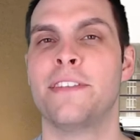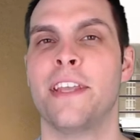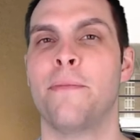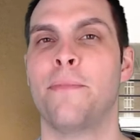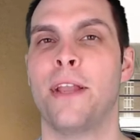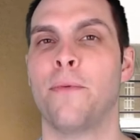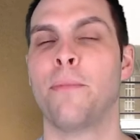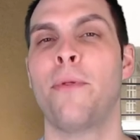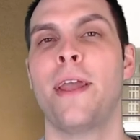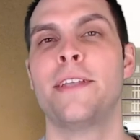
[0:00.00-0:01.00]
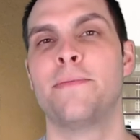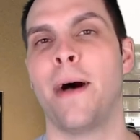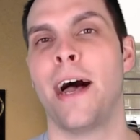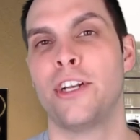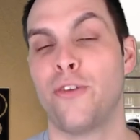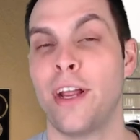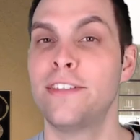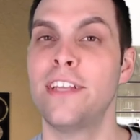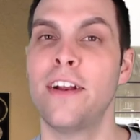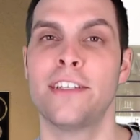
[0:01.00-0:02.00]
see it be replaced by
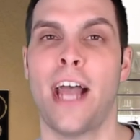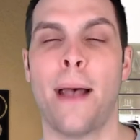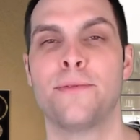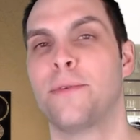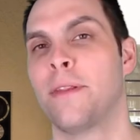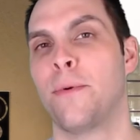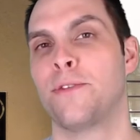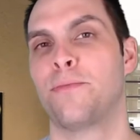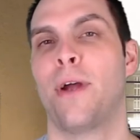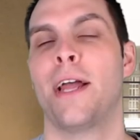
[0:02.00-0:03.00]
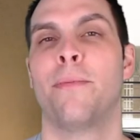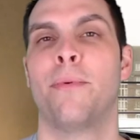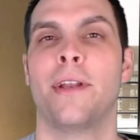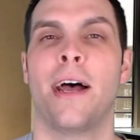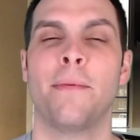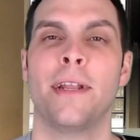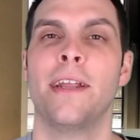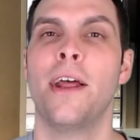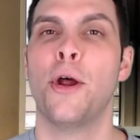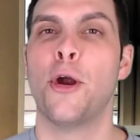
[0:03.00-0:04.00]
Triceratops, one of the most pre- predominant